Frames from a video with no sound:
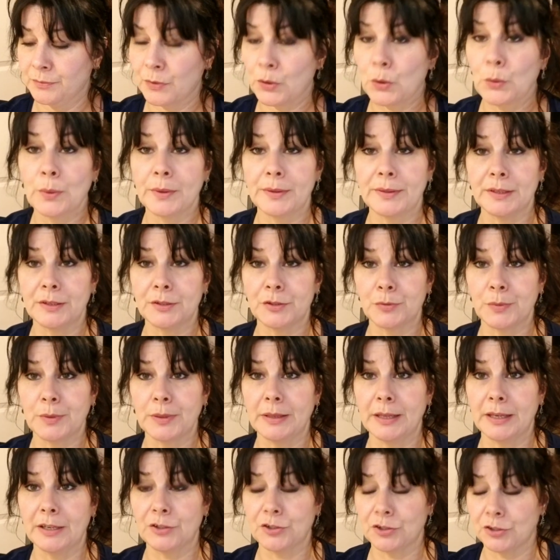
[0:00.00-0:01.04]
with this
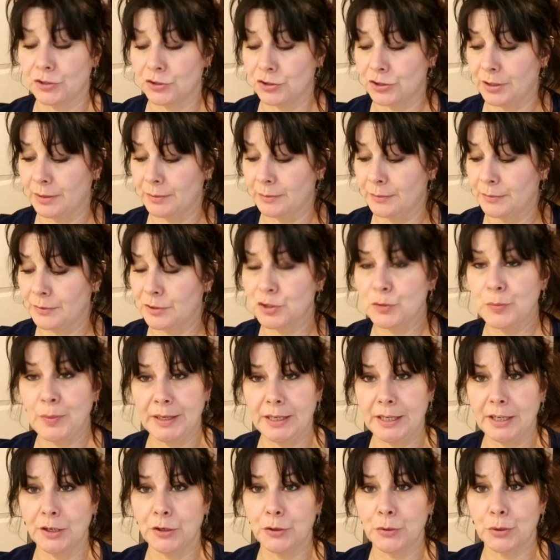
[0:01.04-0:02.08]
relationship,
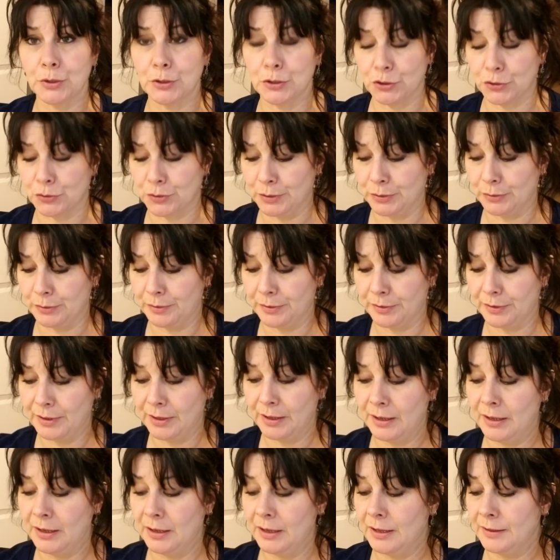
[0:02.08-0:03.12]
speaking your truth.
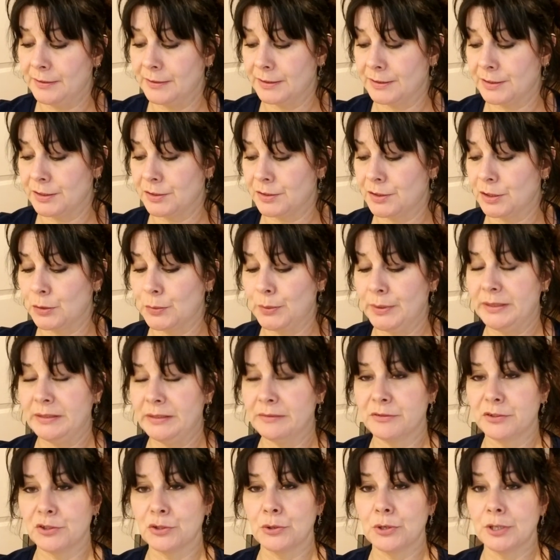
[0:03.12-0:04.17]
This is the Queen
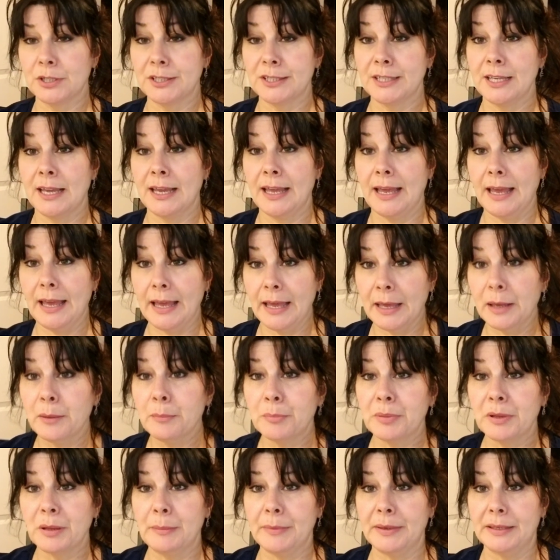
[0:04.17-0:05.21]
of Swords
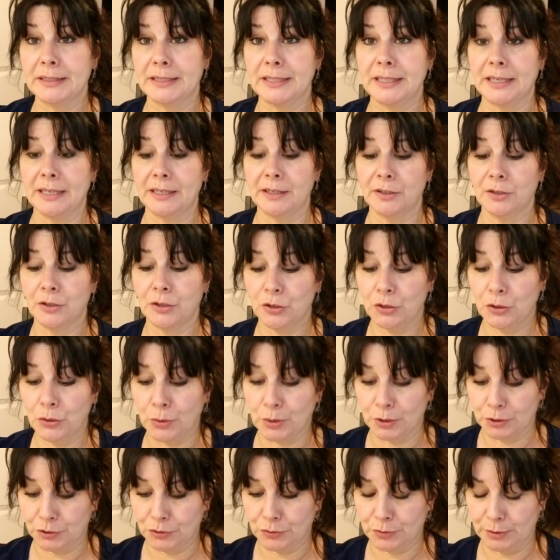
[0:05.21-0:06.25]
implementing
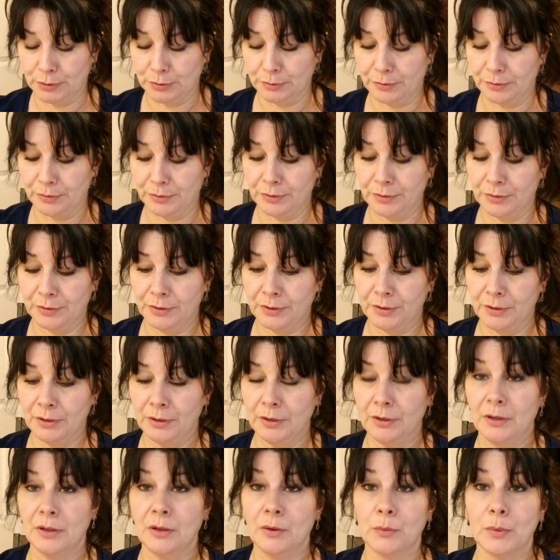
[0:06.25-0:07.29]
your truth.
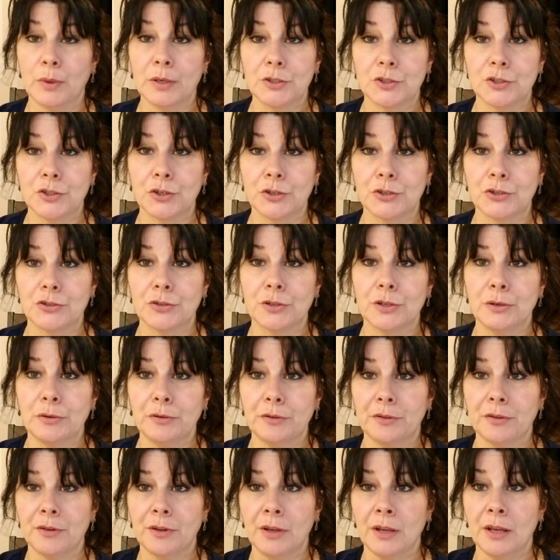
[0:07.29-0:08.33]
What's your
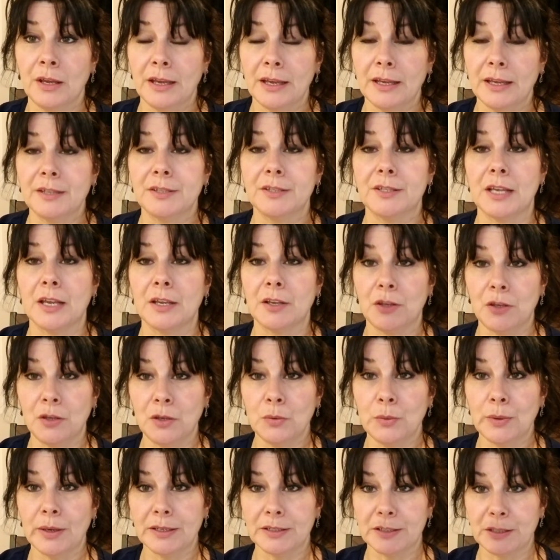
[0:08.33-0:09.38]
truth? Is that you
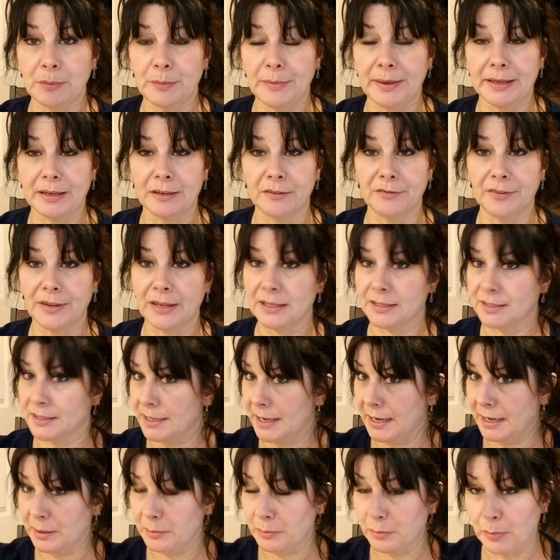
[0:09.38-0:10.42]
want to manifest
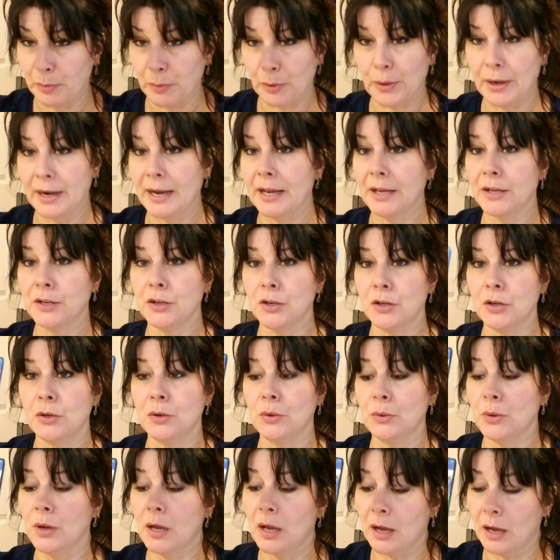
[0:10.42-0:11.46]
a brand
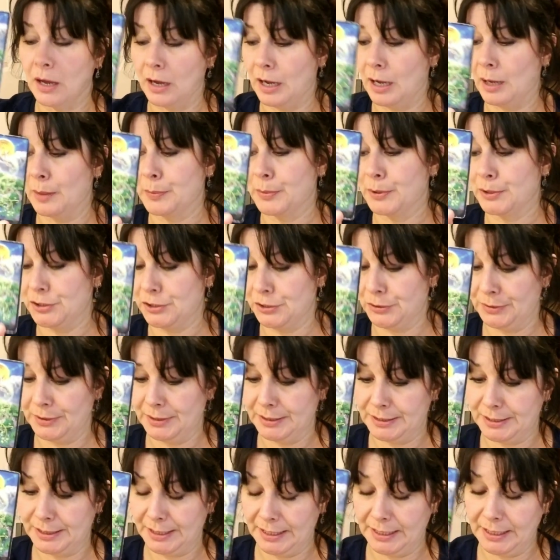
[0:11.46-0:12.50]
new
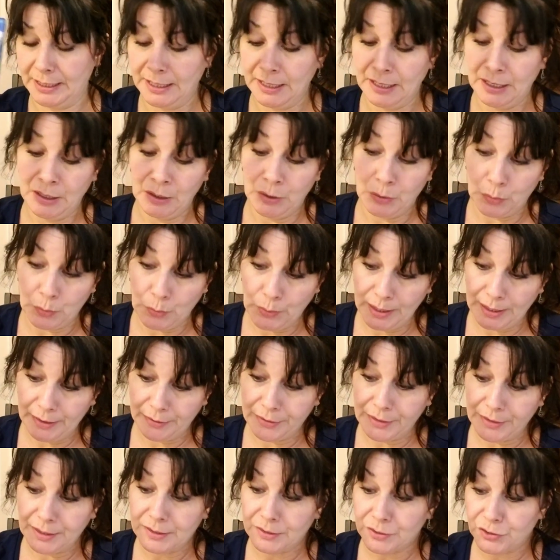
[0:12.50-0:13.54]
opportunity
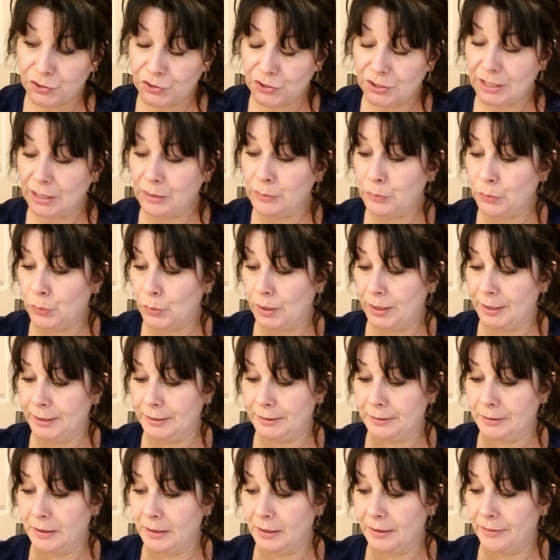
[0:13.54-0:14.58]
with
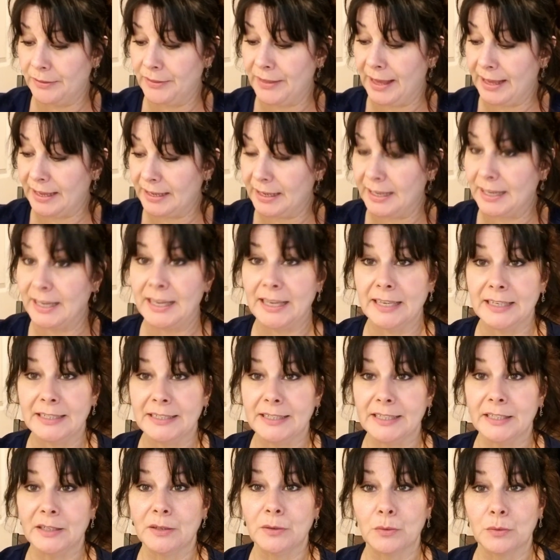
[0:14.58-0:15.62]
someone that it
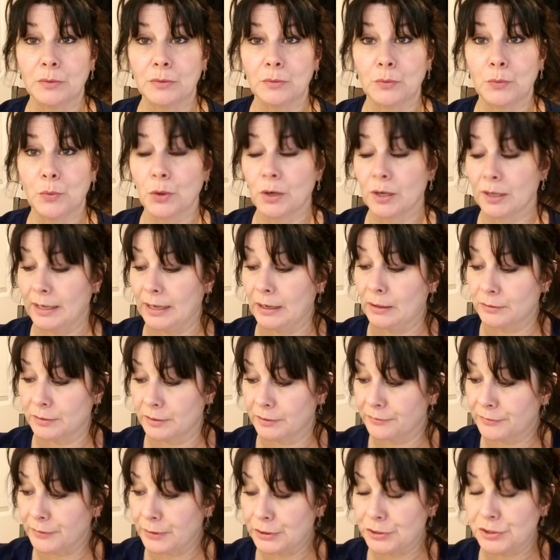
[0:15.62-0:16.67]
didn't work out the
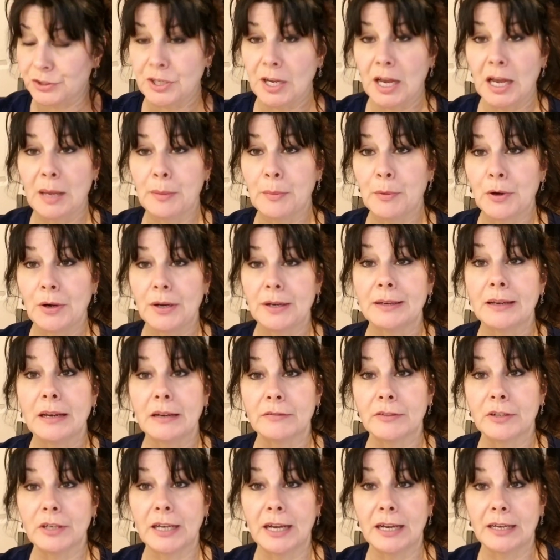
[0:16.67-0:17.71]
first time or it
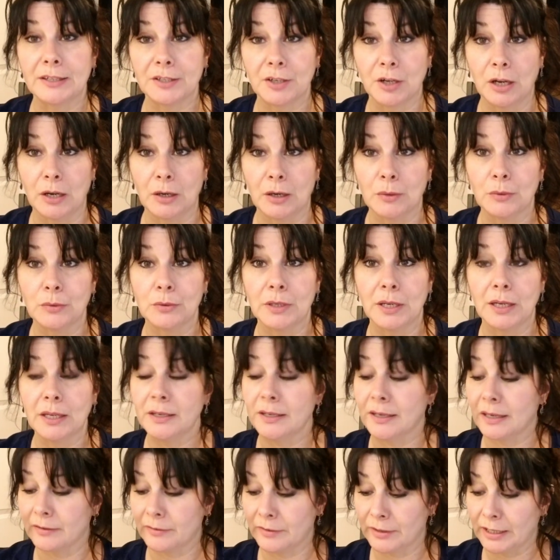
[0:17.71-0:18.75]
never got a go. It
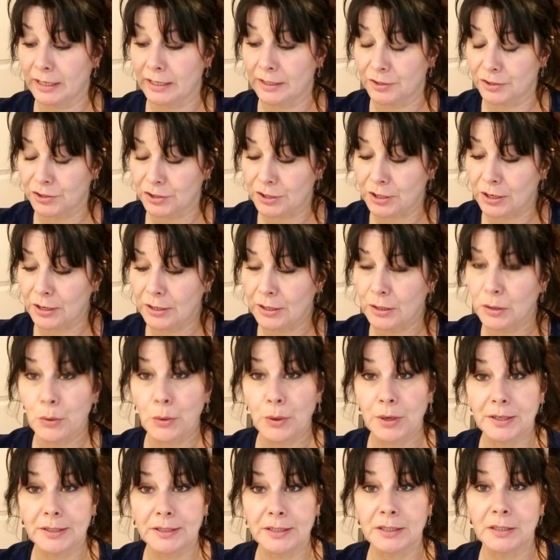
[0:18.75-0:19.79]
never got a start
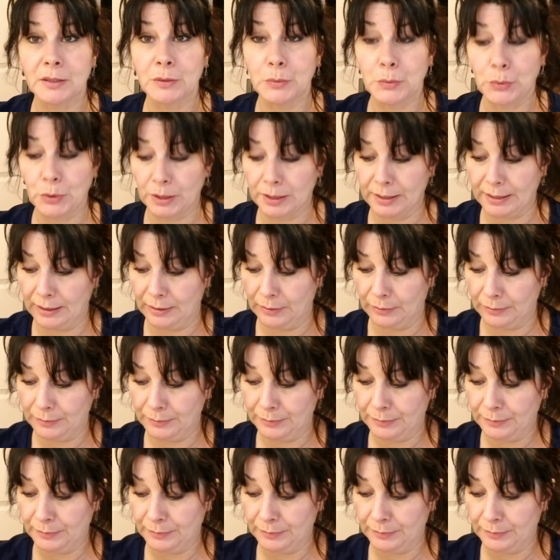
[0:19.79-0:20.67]
or it didn't work out.